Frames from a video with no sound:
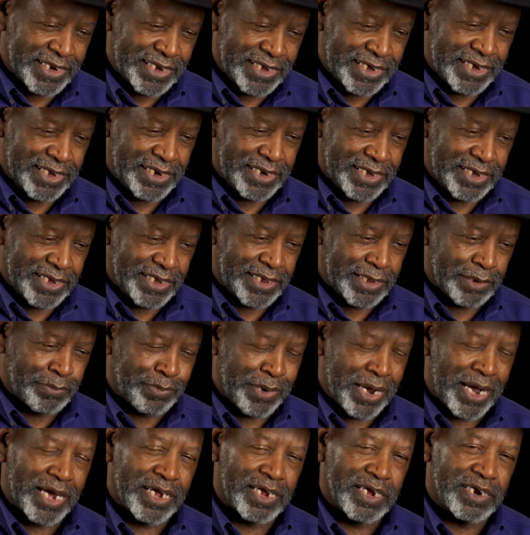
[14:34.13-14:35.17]
deal is
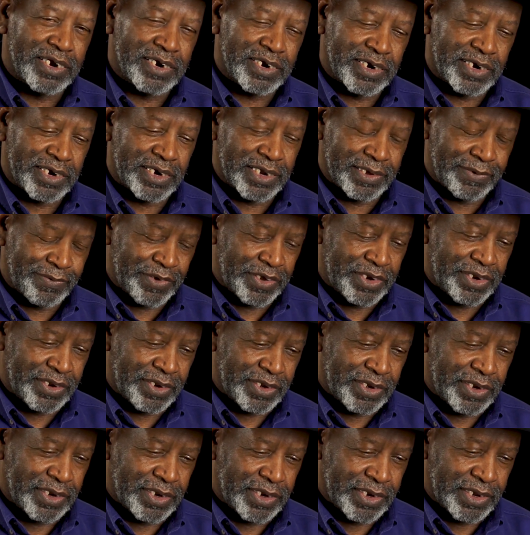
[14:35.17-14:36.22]
about her living
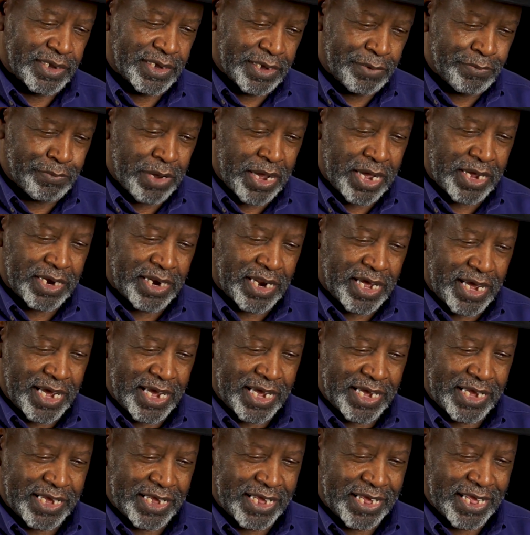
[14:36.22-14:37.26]
in my life,